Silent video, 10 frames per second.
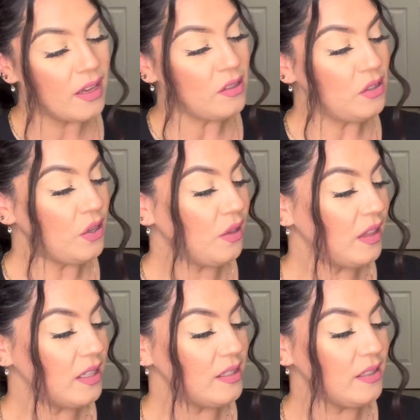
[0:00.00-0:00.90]
So
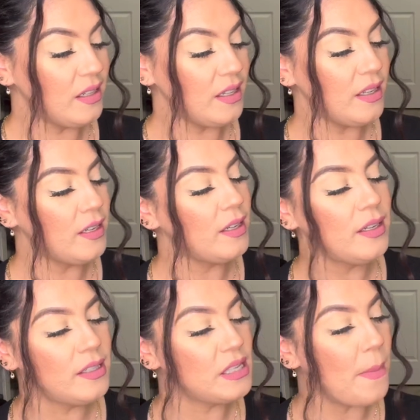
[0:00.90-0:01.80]
this
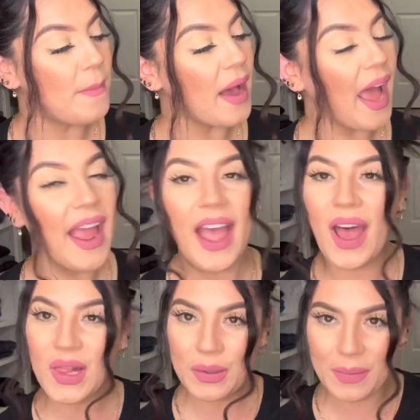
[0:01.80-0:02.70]
is by
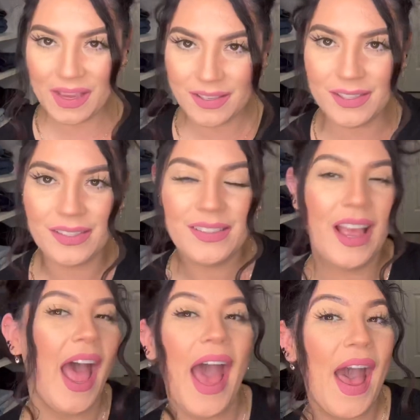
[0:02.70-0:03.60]
Elemis.
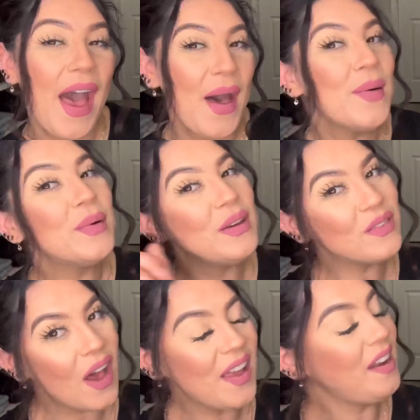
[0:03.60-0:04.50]
We've
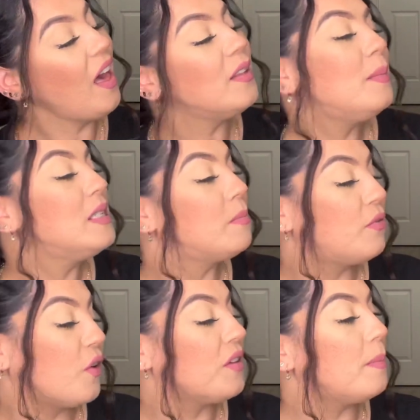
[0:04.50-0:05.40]
gotten Elemis
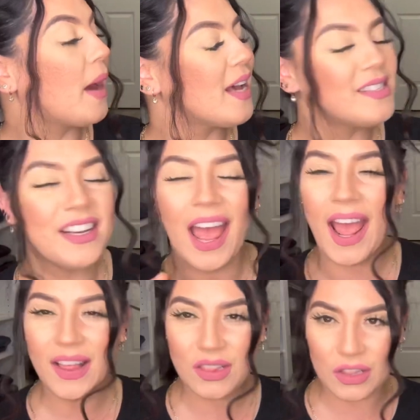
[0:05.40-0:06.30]
before in the past, and
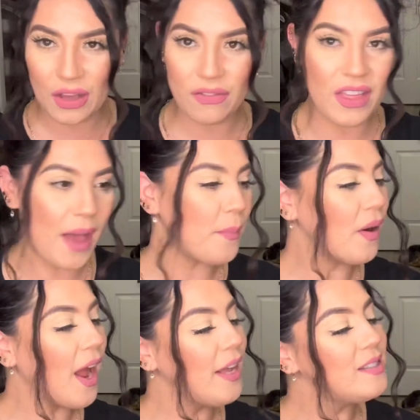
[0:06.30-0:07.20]
I love that
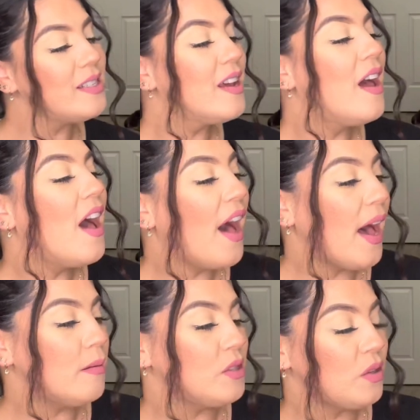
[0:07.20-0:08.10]
brand.
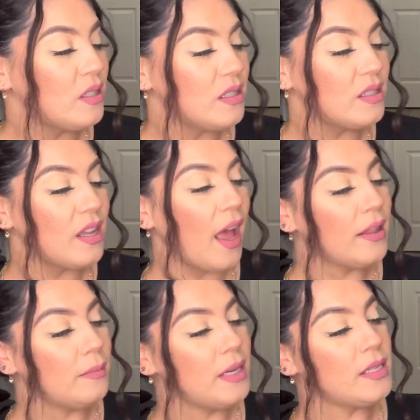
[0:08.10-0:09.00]
So this is the
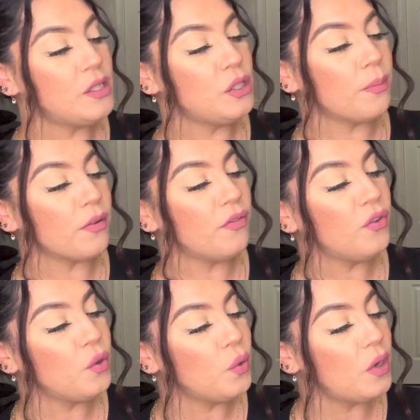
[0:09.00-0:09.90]
Elemis
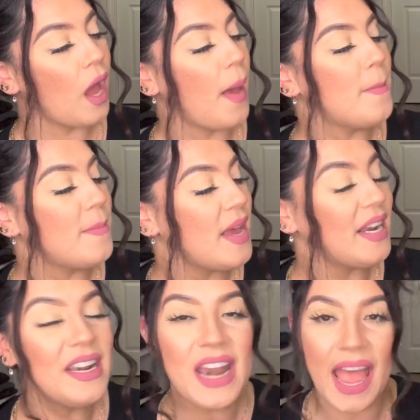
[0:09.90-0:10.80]
Superfood
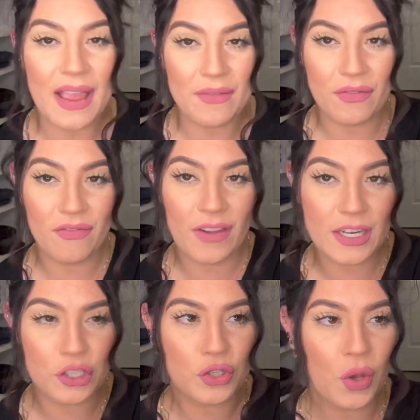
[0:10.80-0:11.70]
Midnight
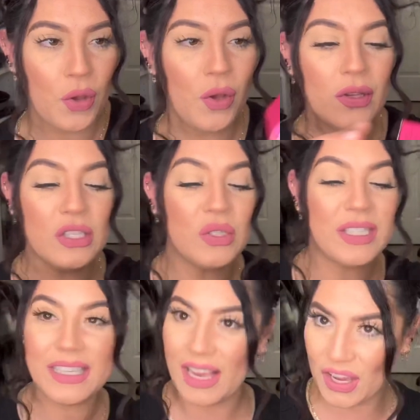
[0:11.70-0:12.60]
Facial. So
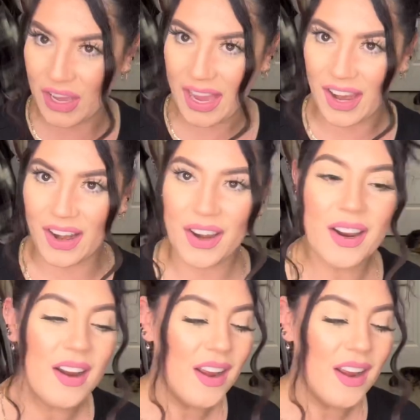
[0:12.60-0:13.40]
skincare.